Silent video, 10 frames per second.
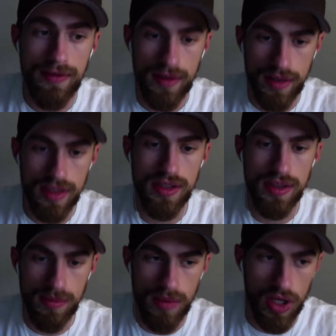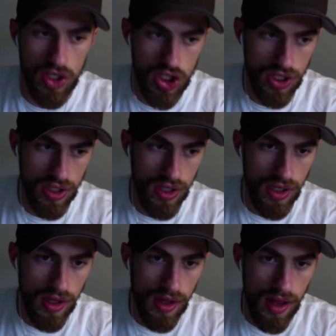as much.
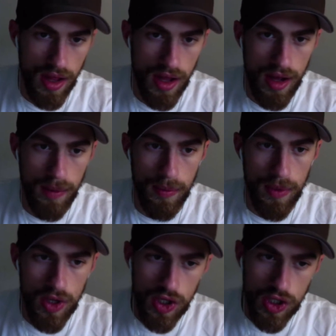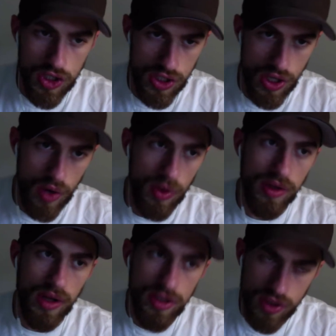So
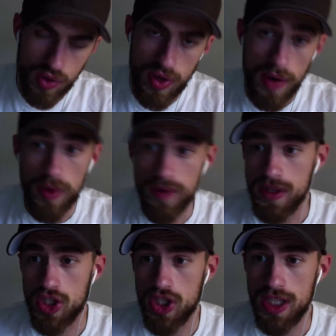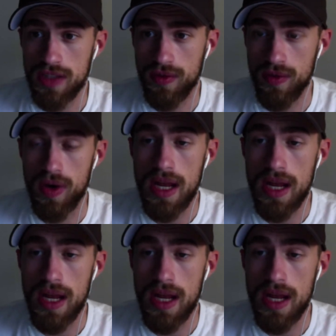we'll also create one of these sheets for